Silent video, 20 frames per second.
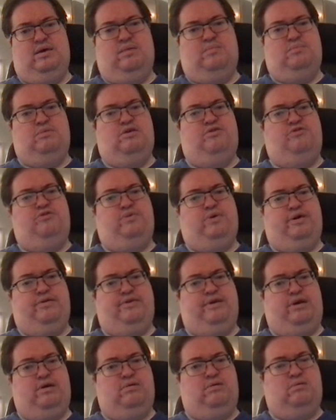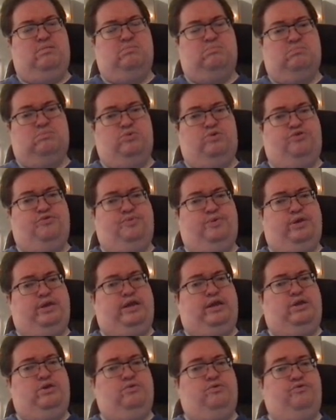mean squared error, which we
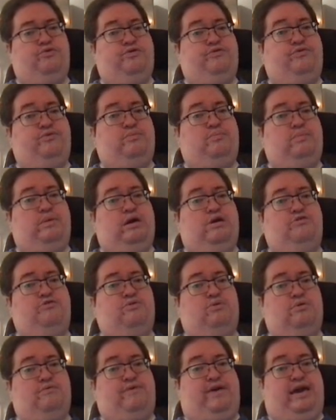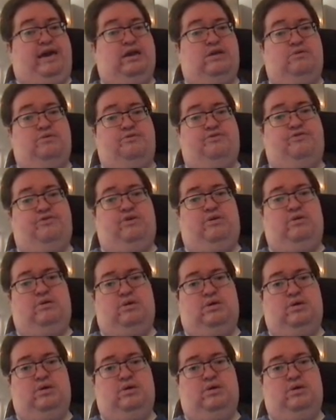then use as a measure of accuracy